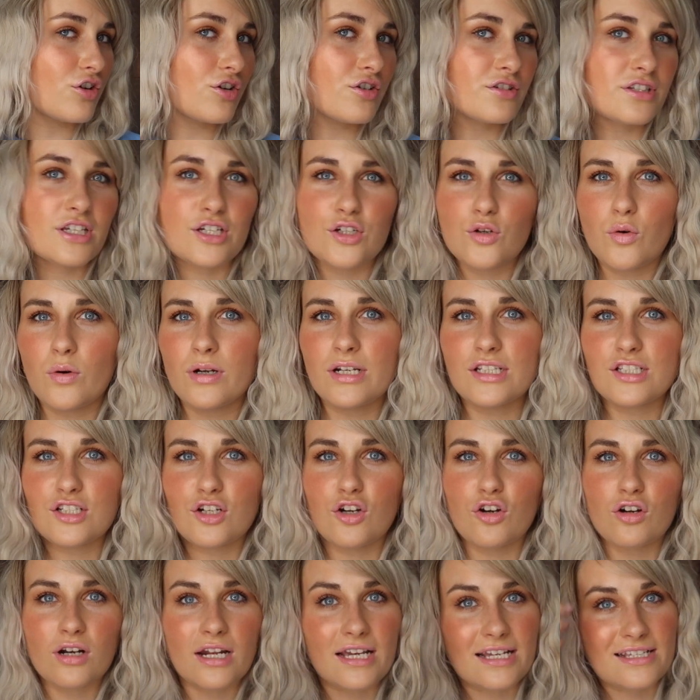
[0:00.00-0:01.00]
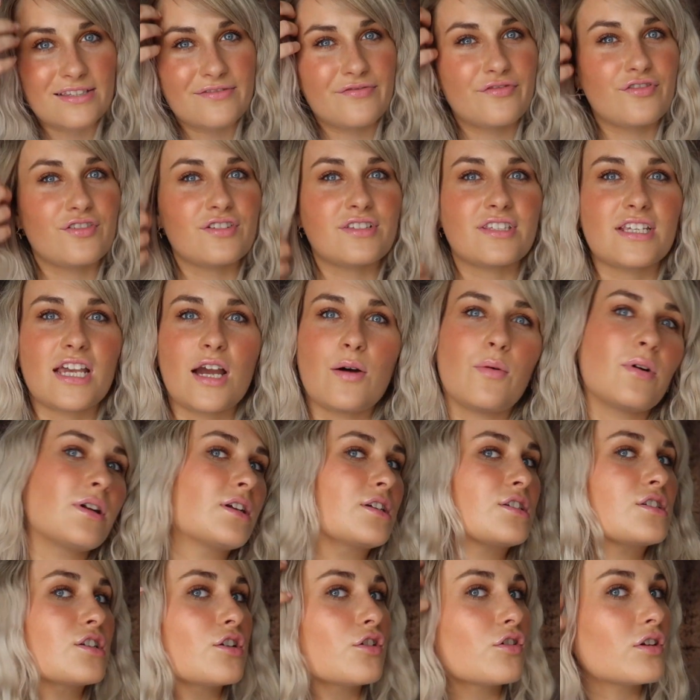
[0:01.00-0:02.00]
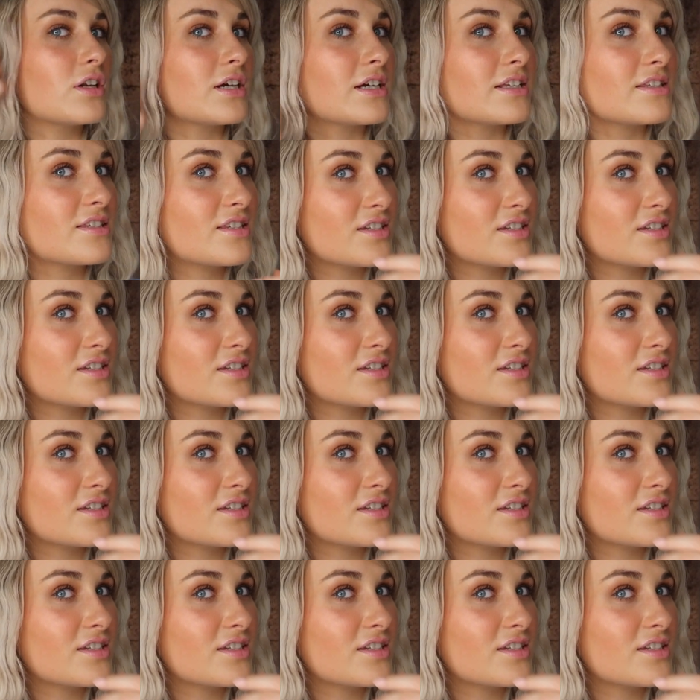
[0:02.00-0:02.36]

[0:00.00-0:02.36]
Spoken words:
because I don't want it to look like it's frizzy. I want it to look like it's